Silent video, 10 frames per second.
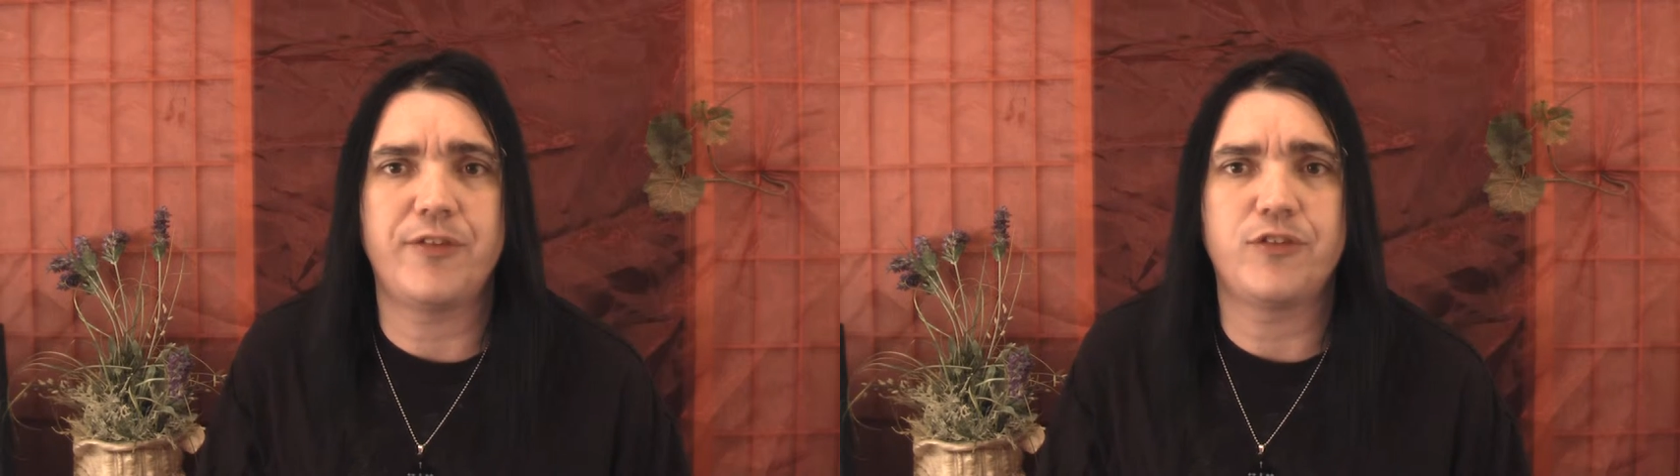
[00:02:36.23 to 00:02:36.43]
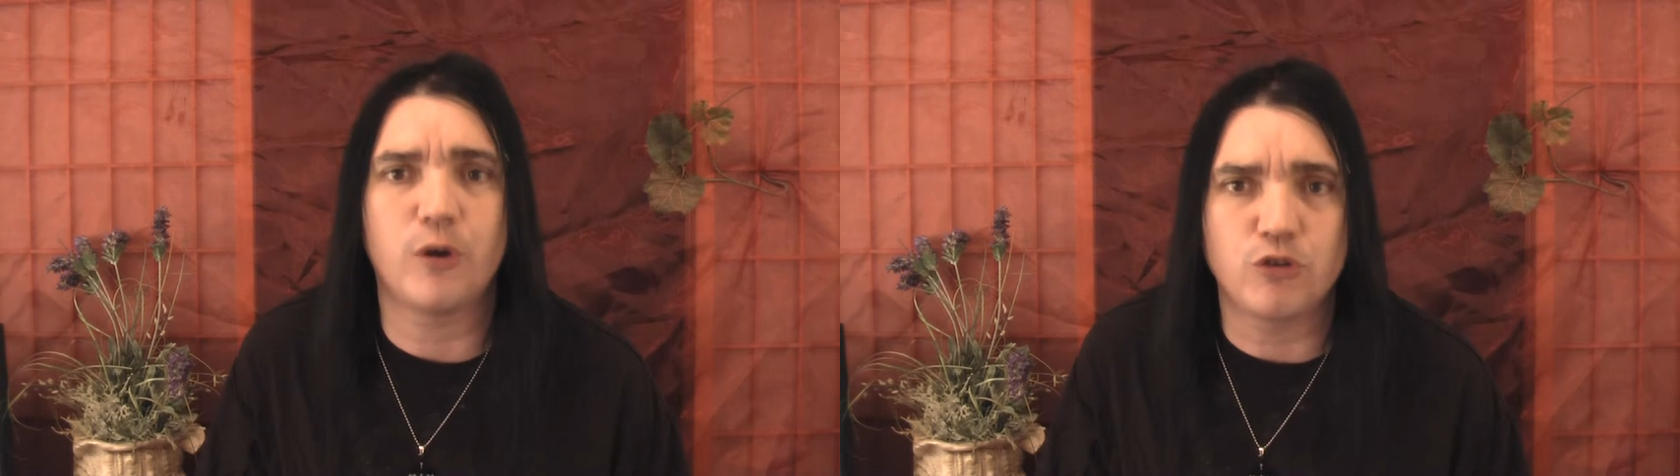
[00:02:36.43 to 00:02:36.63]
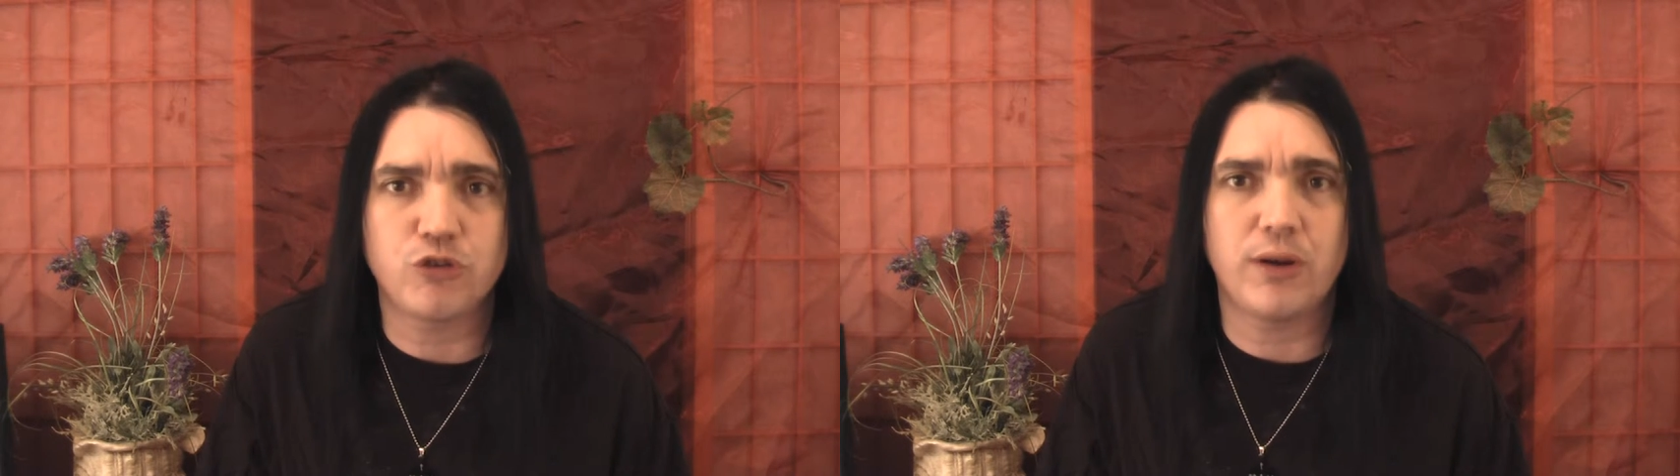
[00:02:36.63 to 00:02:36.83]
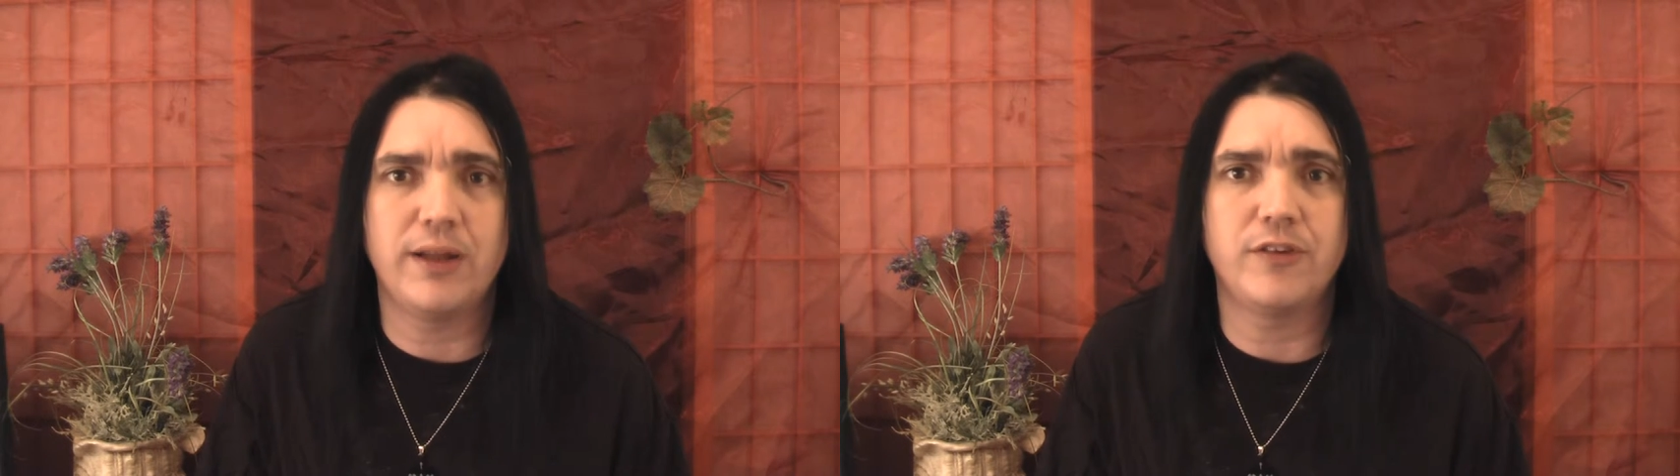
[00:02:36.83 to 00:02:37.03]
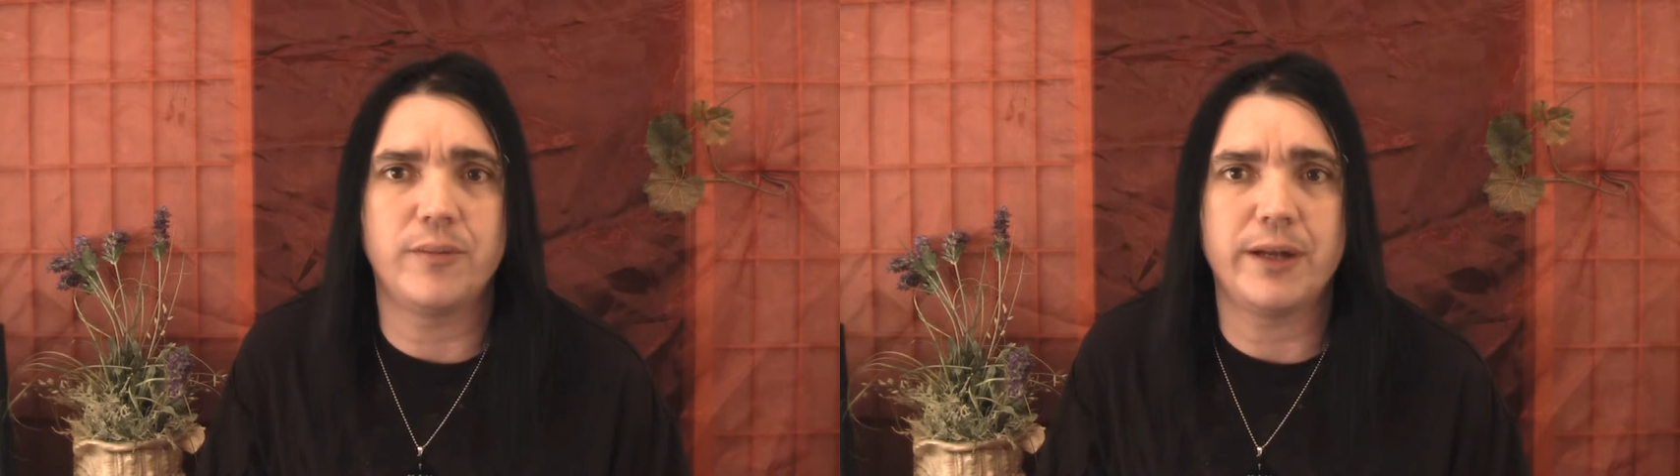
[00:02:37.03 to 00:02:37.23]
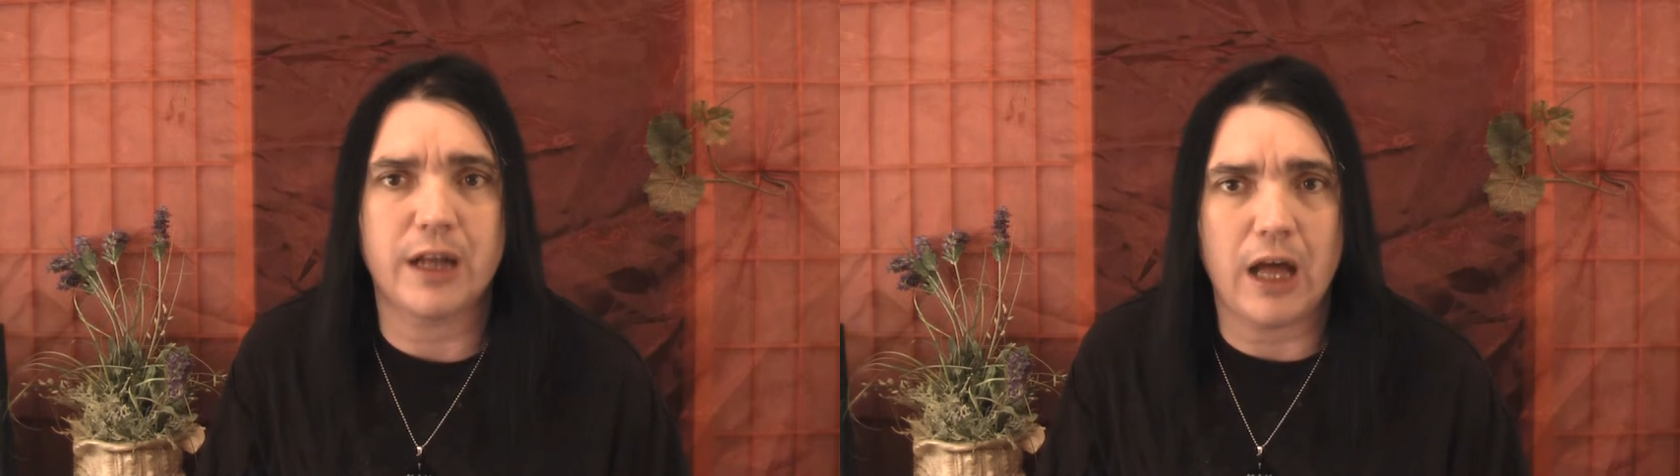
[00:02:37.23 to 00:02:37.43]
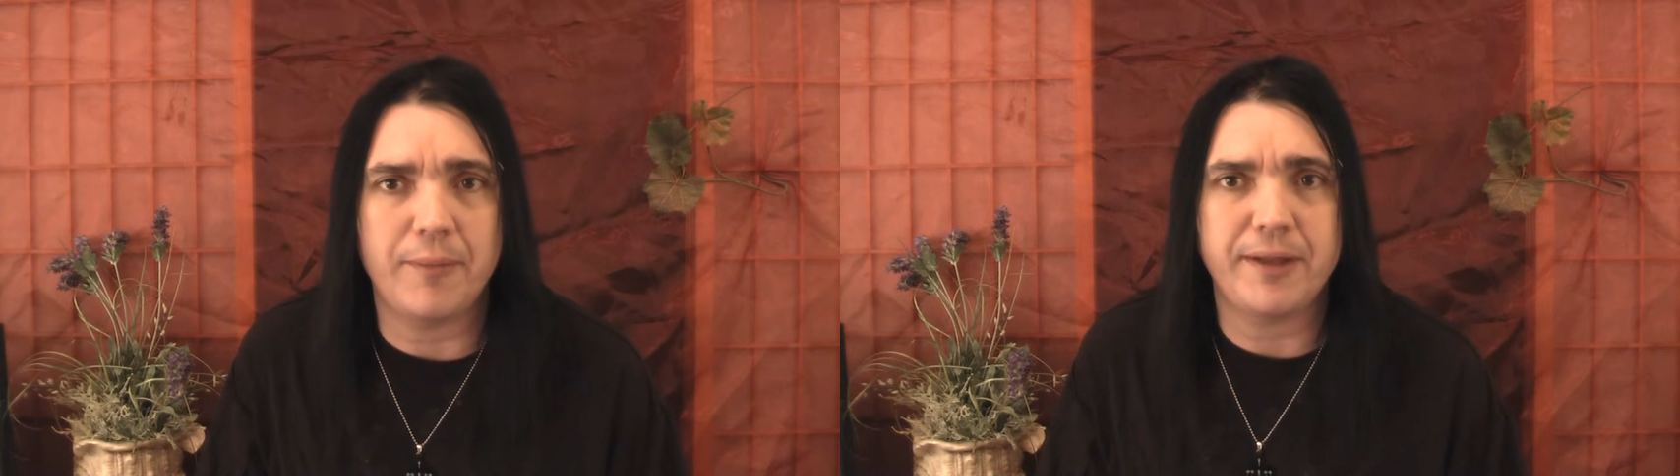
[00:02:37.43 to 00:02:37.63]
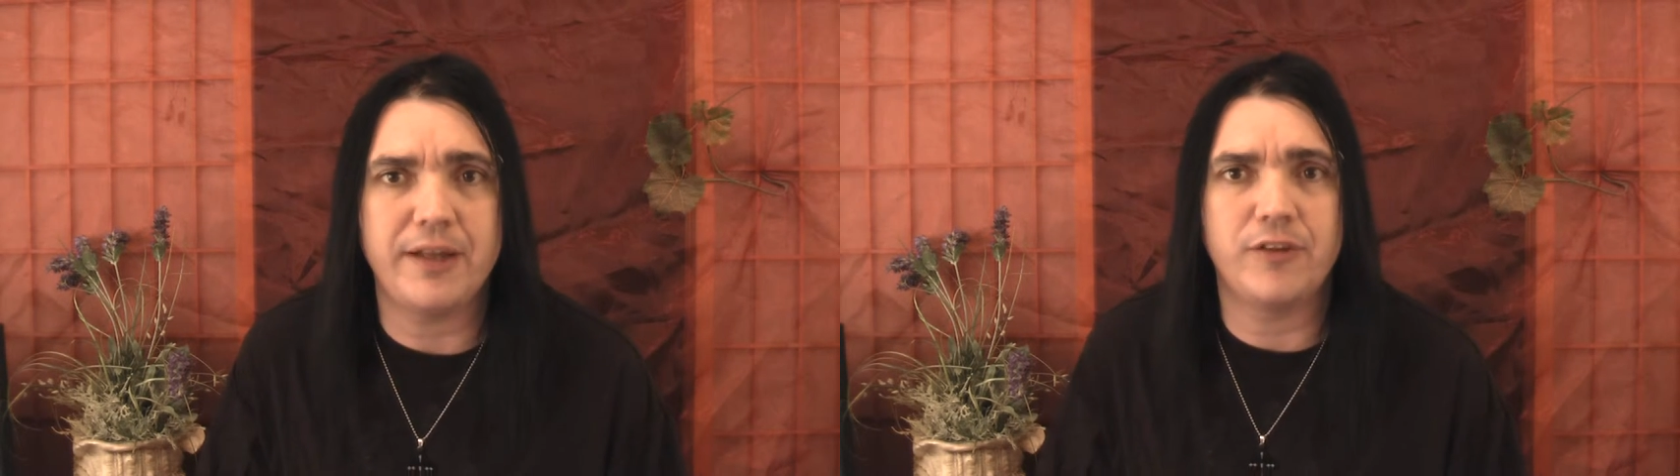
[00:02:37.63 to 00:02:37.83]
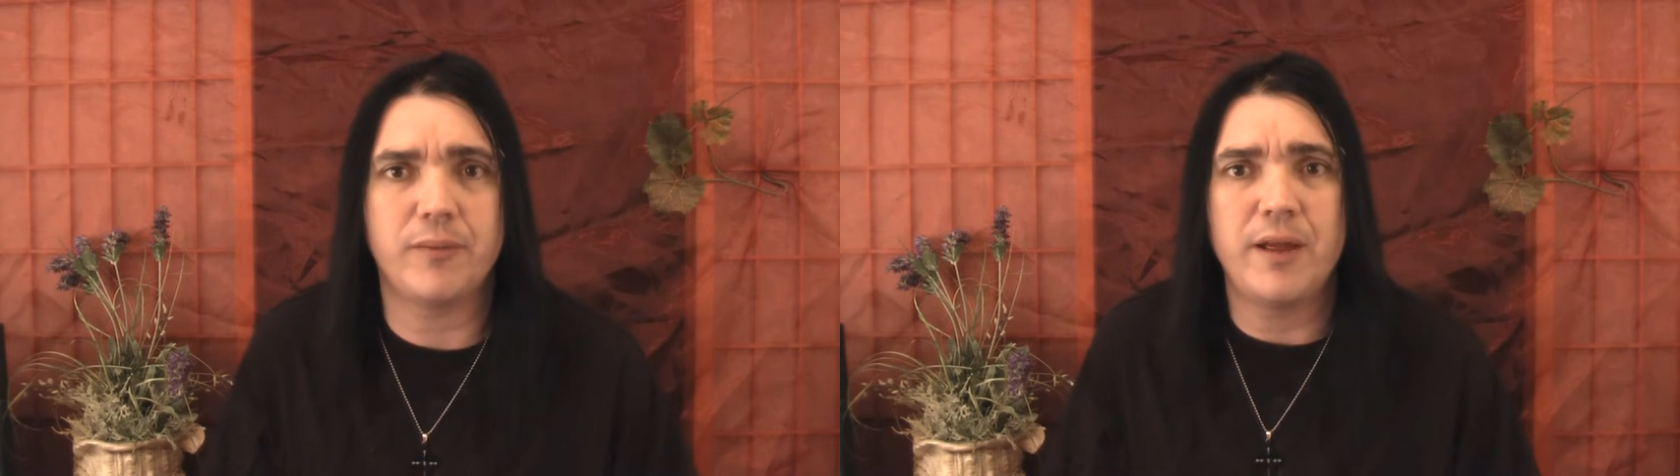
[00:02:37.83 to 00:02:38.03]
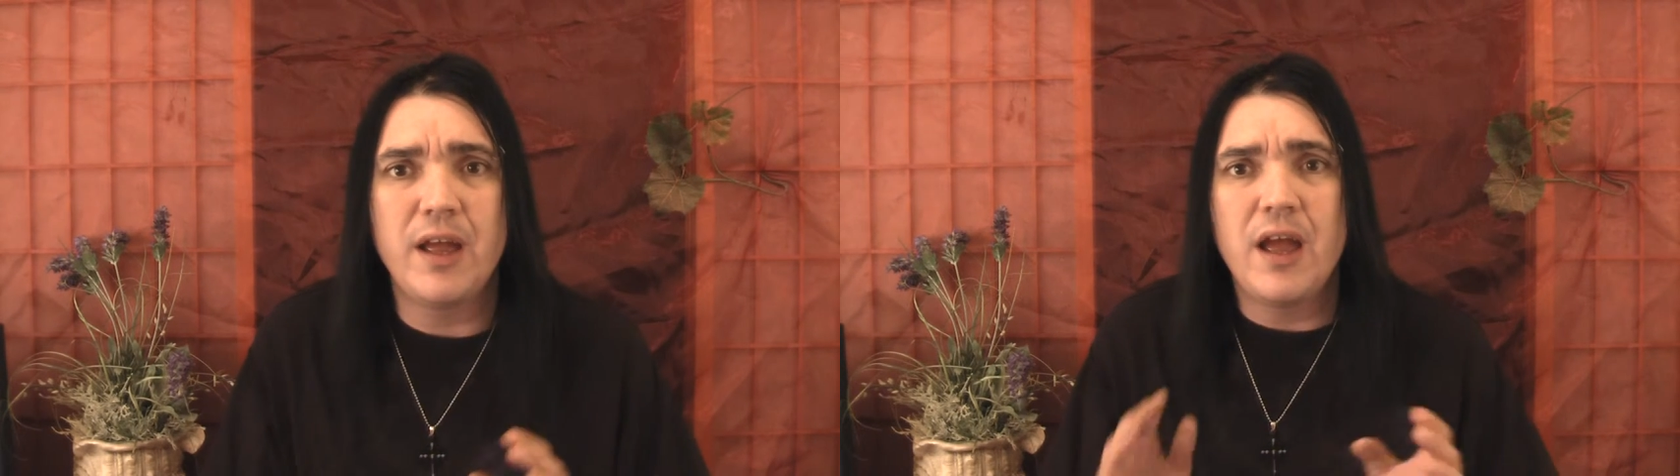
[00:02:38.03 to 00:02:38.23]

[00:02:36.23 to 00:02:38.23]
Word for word: socialism and communism,